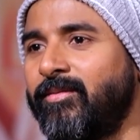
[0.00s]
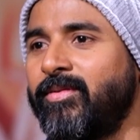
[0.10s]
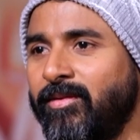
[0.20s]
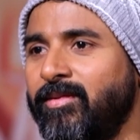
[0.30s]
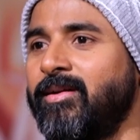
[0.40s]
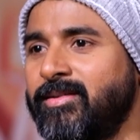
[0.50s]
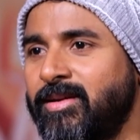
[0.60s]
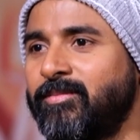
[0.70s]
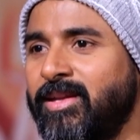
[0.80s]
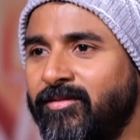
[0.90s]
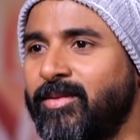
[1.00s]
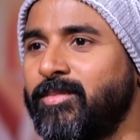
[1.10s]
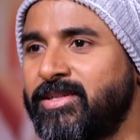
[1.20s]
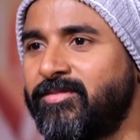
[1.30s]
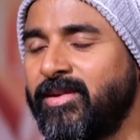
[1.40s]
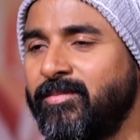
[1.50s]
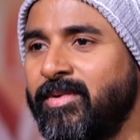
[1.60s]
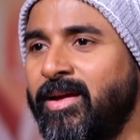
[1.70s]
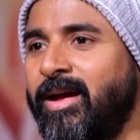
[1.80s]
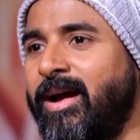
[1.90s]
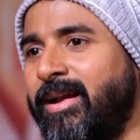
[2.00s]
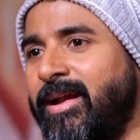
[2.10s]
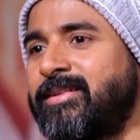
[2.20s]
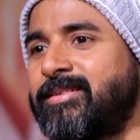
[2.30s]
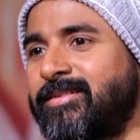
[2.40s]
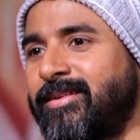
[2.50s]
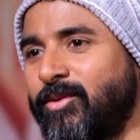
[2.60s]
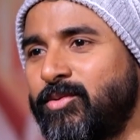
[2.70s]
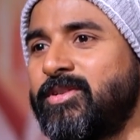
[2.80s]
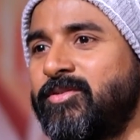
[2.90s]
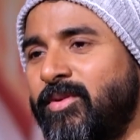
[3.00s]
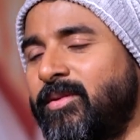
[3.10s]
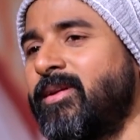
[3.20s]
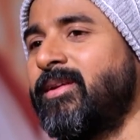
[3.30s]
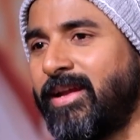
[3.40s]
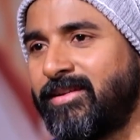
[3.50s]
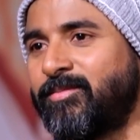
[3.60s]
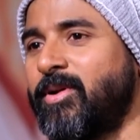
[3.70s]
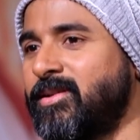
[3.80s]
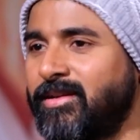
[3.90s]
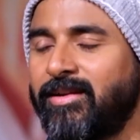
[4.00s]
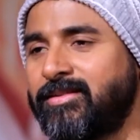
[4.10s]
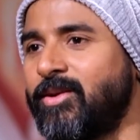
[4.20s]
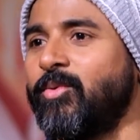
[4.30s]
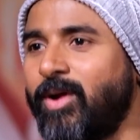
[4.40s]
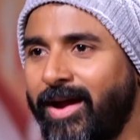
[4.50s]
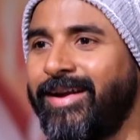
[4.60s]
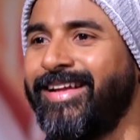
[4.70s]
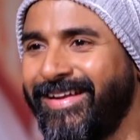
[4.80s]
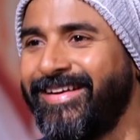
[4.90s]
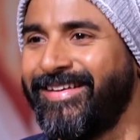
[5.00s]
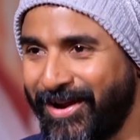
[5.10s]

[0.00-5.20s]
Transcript: we have learned something from this film and let's use this for our next project. That's how I deal it